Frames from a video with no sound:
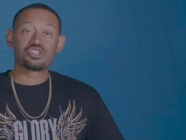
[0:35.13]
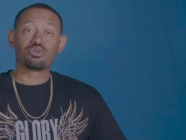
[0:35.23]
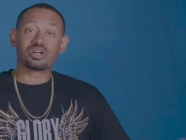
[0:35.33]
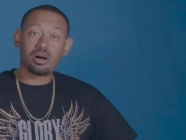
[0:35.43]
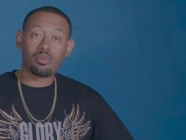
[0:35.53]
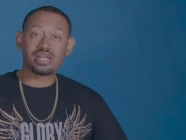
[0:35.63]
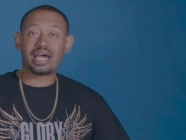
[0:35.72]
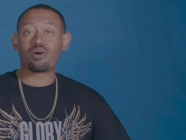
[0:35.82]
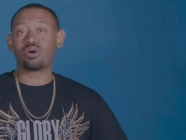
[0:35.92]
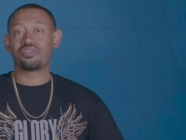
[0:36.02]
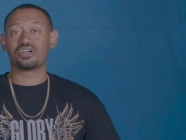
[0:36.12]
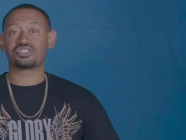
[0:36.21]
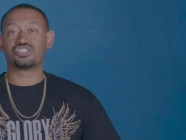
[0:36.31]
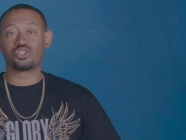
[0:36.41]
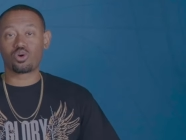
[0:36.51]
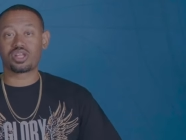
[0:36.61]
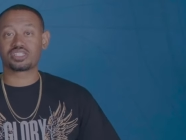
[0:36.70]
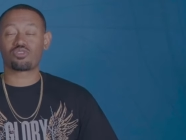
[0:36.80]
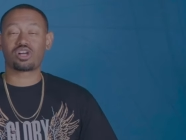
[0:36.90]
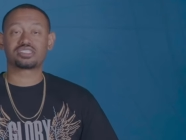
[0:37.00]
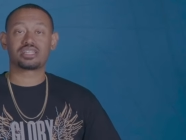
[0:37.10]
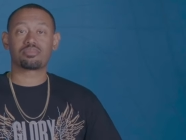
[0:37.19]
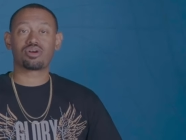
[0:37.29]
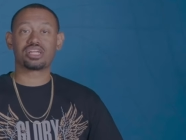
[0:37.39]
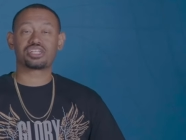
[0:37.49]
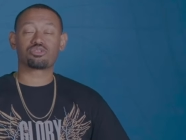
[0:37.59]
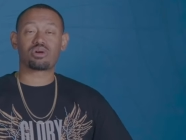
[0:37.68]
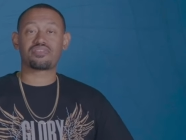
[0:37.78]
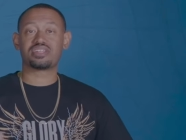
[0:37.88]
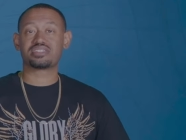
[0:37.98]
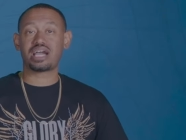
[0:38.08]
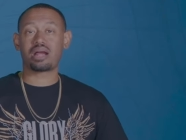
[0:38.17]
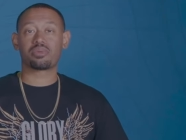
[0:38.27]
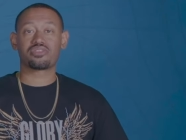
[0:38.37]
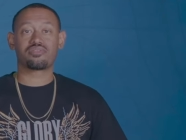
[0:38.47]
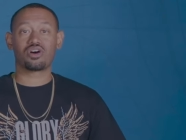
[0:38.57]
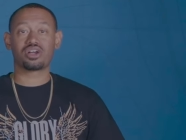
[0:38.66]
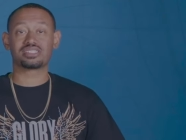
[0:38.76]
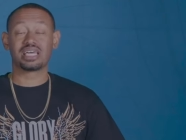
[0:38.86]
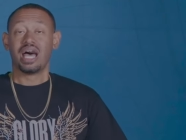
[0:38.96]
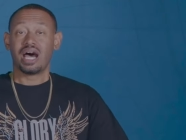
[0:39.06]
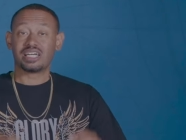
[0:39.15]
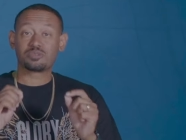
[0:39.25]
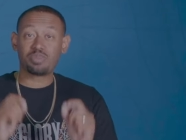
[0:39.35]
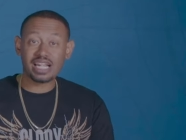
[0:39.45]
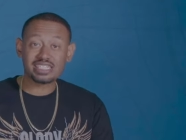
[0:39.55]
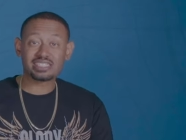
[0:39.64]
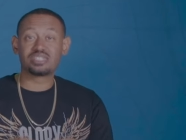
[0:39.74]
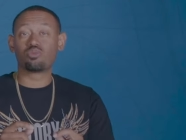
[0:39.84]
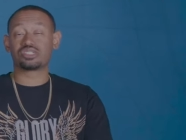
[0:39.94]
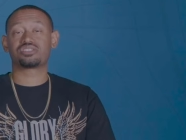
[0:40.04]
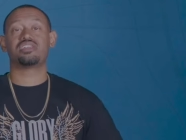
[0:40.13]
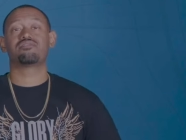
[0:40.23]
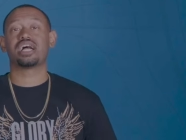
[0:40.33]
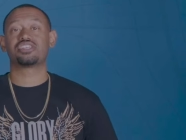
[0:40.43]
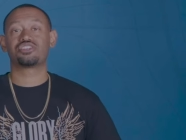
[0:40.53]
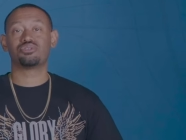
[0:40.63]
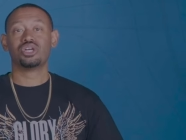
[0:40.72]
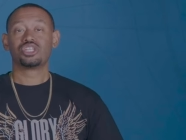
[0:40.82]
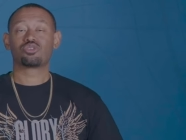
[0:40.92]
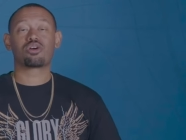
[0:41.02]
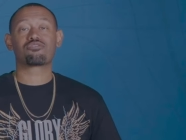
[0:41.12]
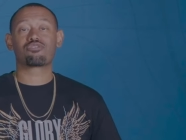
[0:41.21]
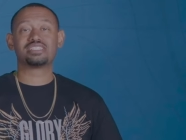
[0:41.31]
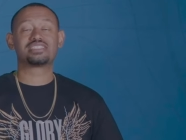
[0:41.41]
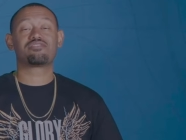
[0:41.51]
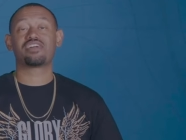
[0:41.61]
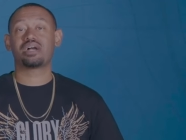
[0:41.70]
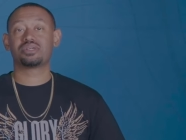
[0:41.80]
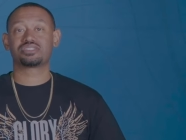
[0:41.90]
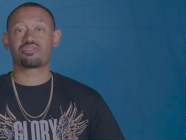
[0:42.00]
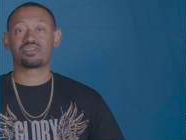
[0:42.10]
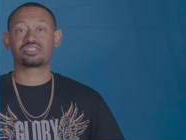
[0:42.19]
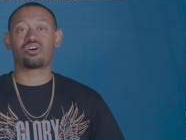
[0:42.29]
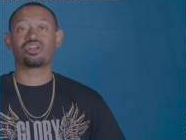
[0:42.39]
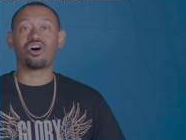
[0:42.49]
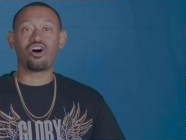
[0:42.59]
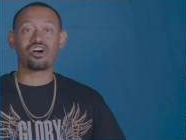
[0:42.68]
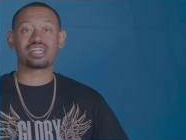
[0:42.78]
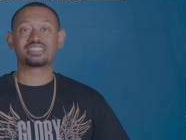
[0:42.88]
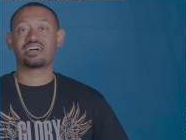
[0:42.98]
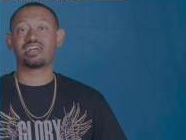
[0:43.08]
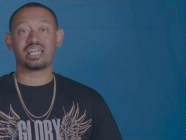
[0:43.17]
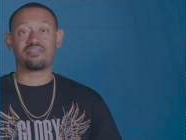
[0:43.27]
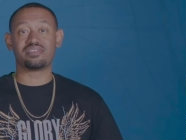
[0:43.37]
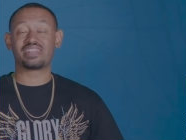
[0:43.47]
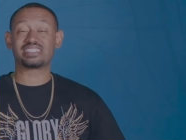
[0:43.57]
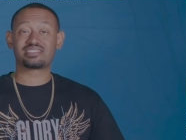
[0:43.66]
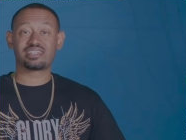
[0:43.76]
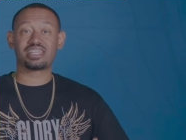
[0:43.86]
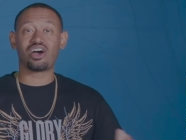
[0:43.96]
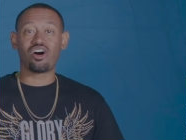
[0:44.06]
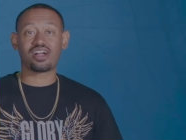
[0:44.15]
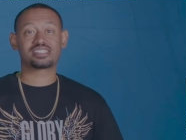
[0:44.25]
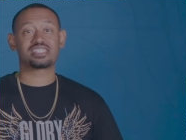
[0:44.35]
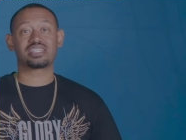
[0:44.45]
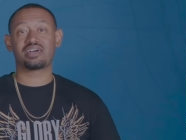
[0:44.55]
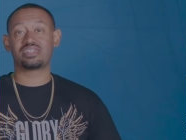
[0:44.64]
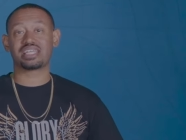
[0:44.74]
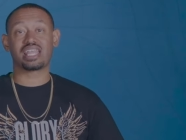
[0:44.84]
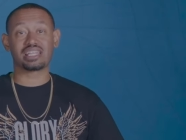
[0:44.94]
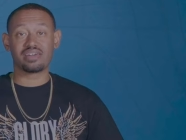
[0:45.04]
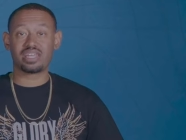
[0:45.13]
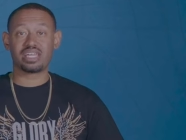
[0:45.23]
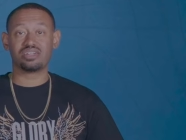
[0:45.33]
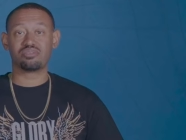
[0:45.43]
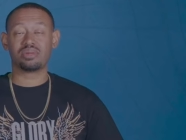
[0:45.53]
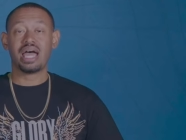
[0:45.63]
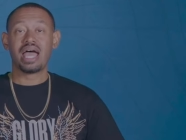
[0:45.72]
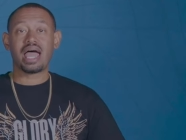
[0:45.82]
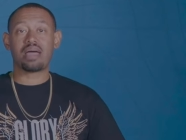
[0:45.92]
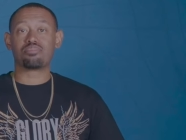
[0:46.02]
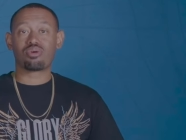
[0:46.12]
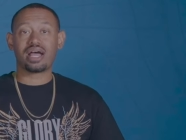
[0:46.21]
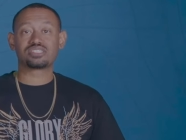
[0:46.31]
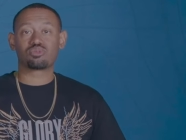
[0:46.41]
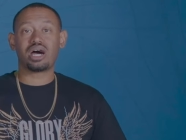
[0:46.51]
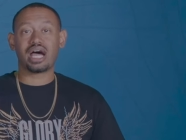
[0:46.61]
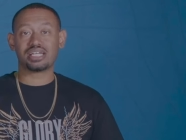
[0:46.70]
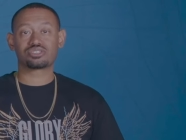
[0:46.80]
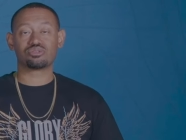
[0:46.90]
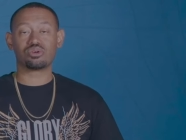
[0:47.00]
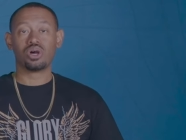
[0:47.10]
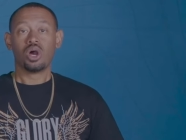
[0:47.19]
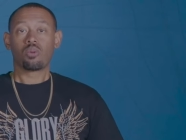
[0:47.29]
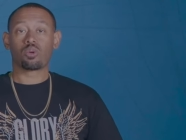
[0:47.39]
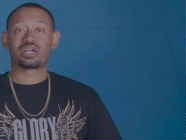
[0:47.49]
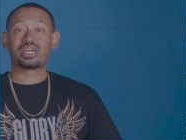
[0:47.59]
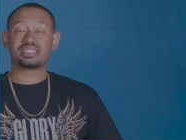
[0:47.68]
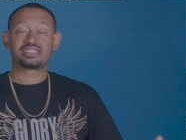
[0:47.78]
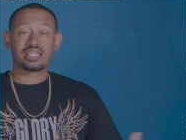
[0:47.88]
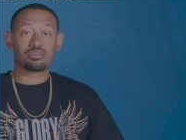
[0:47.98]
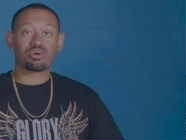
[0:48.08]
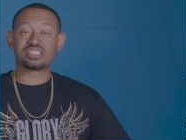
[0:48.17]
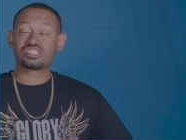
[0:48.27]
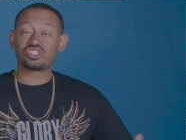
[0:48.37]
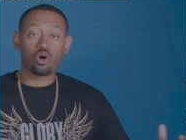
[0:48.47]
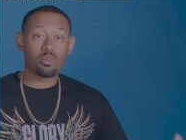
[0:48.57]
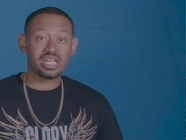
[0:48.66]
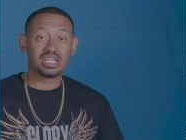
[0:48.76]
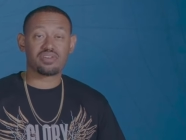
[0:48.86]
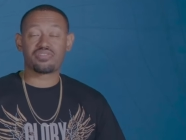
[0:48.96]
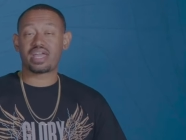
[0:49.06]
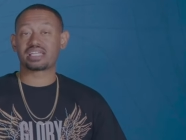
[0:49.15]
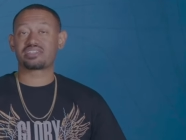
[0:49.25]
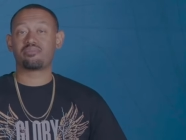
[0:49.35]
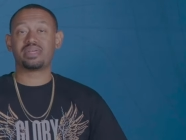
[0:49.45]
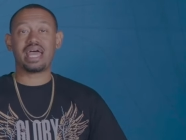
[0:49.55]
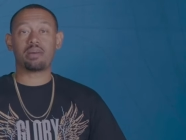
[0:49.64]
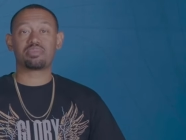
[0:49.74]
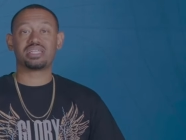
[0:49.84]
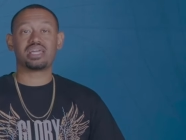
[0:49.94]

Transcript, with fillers: you will come on out with us, join us for our celebration throughout the entire month of August, especially once to invite you to our Friends and Family service on August 11th. That's Sunday, August 11th at 11 a.m. at Braswell High School, where we're going to celebrate so many different things that have been happening